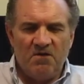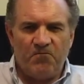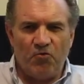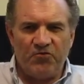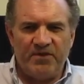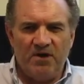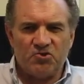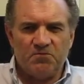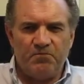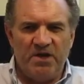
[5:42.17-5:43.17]

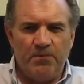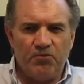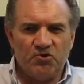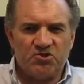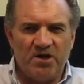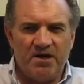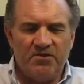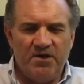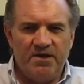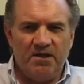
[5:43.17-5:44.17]
4,000 people
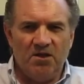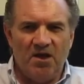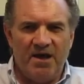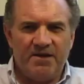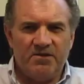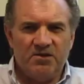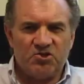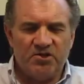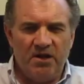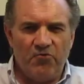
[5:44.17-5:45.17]
decided they didn't like
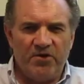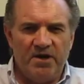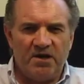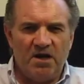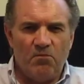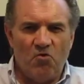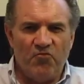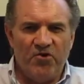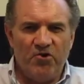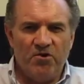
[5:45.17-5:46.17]
this, and they were going to come
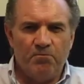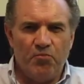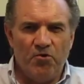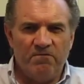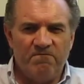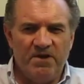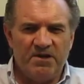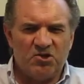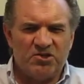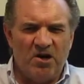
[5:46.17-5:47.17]
over here and burn
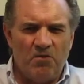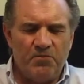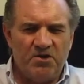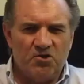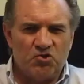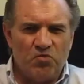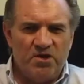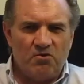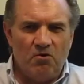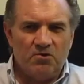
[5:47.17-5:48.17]
Venice out because we
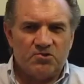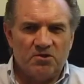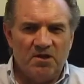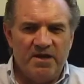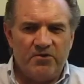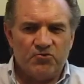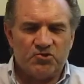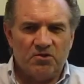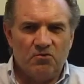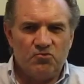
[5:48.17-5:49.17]
caused the
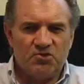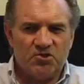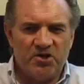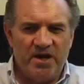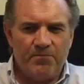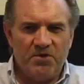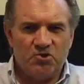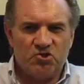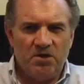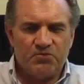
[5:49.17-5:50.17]
Lakers to lose the
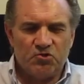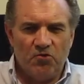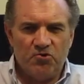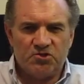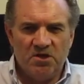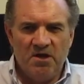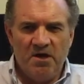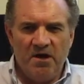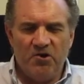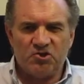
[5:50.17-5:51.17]
championship. So there's
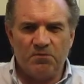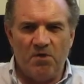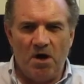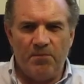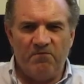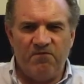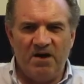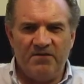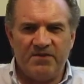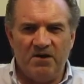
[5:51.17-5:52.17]
a mob of
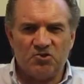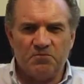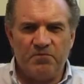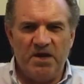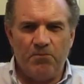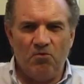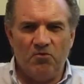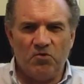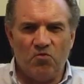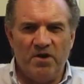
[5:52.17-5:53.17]
5,000 people
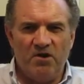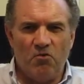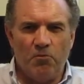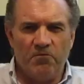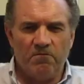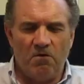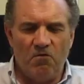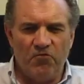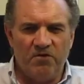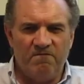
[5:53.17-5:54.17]
on the way
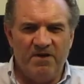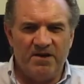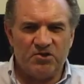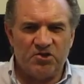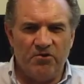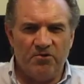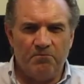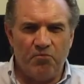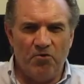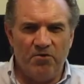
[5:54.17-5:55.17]
over to Venice here to
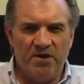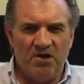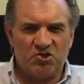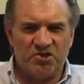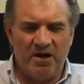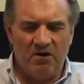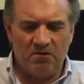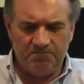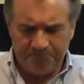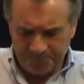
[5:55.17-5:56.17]
burn us
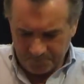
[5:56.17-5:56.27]
out. And